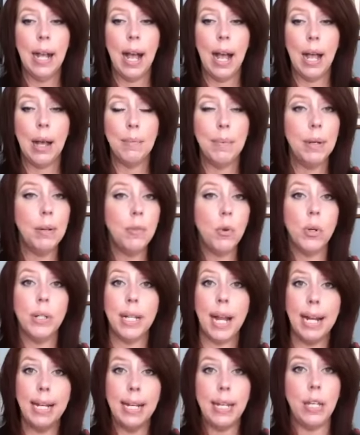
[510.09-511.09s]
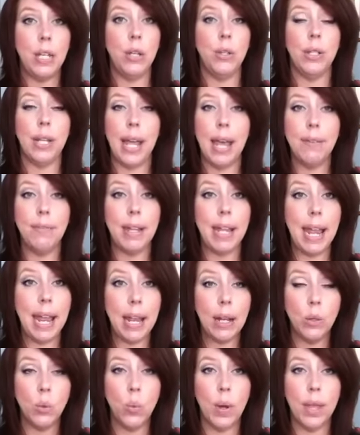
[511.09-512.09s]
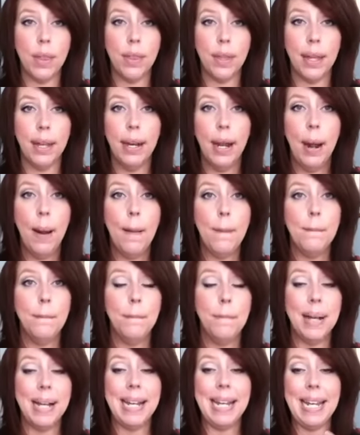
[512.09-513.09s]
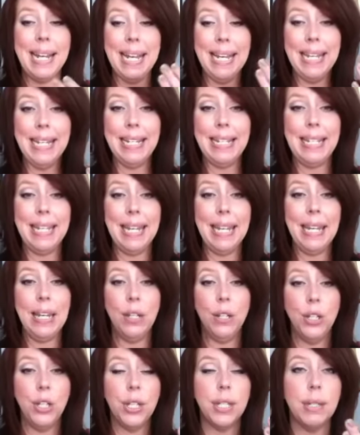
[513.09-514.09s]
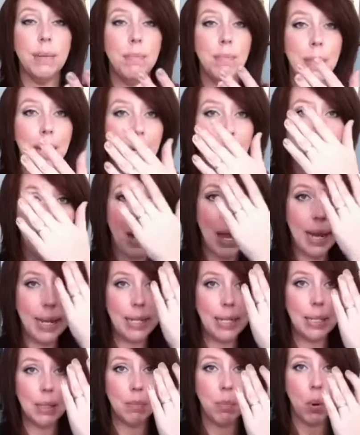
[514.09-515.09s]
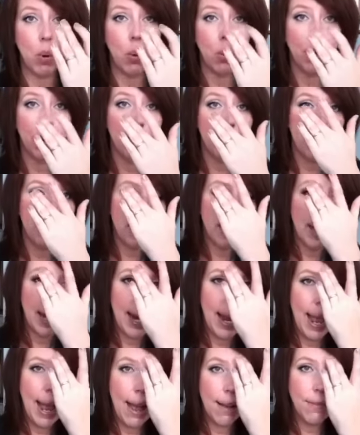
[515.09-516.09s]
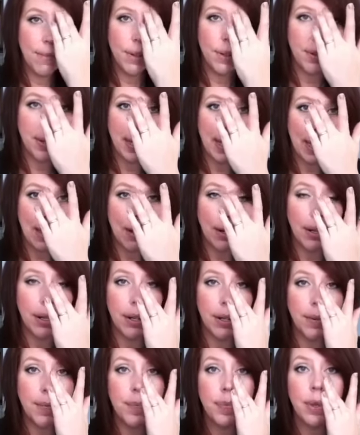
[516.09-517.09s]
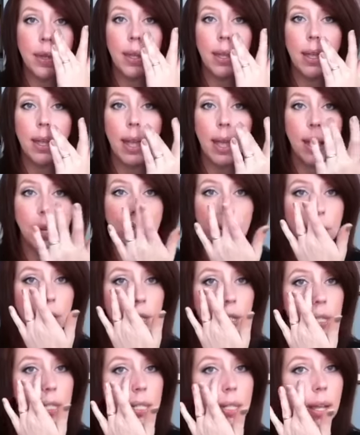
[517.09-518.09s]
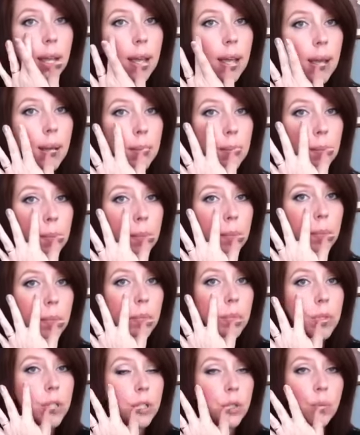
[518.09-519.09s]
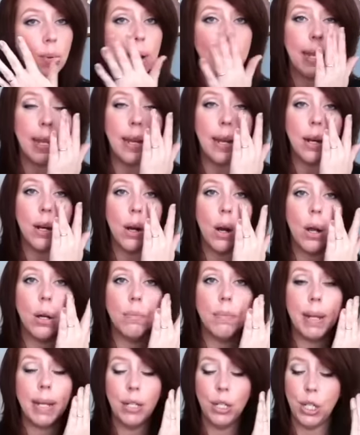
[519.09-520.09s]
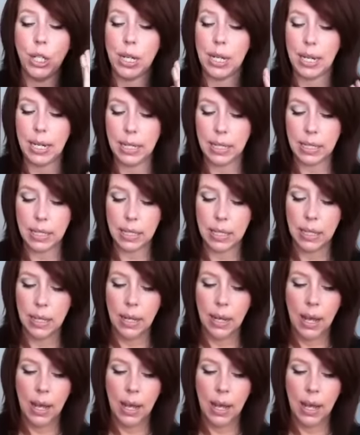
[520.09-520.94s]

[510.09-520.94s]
And of course I didn't use a heavy hand with it, but it did just minimize the pores that I have that are here and just right here on my cheeks.